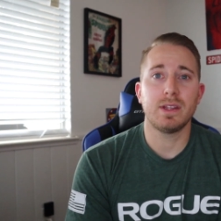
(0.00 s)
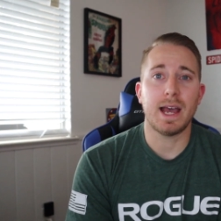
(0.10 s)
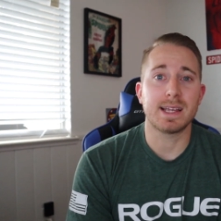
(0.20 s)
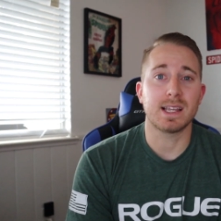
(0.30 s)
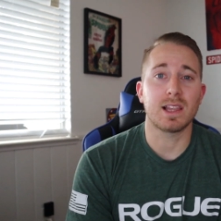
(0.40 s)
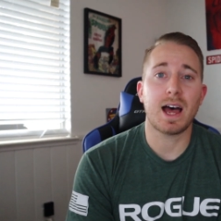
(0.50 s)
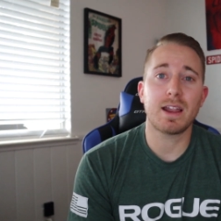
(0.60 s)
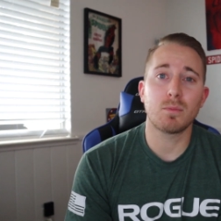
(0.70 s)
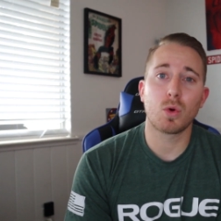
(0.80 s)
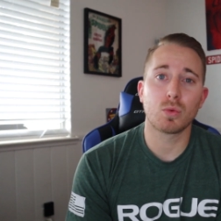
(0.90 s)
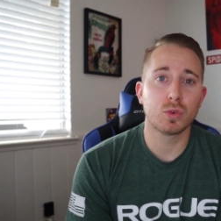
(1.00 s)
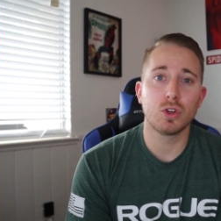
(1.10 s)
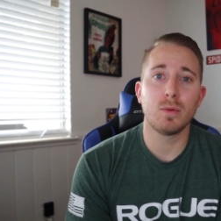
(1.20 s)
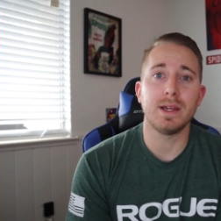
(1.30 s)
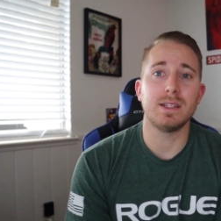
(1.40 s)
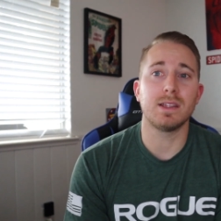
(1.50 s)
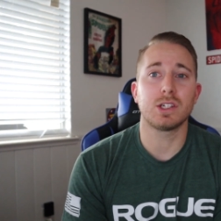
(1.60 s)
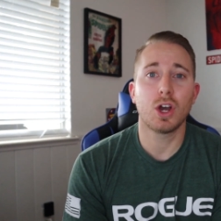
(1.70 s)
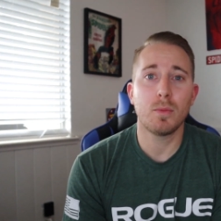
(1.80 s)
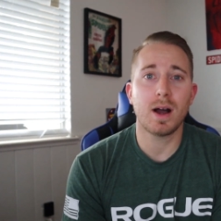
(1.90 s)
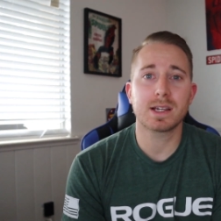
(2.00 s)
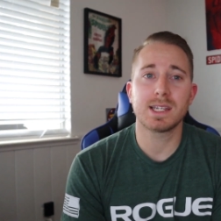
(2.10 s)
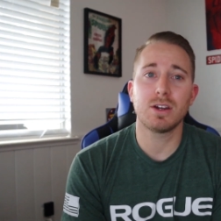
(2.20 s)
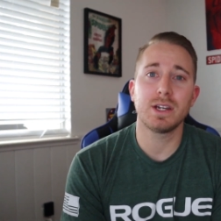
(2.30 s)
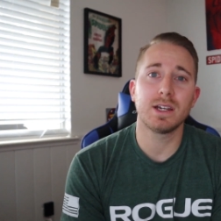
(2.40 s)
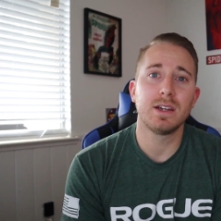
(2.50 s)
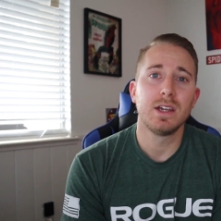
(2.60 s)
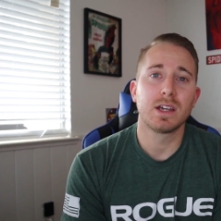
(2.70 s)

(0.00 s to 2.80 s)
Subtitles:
has a lot more room in the toe box area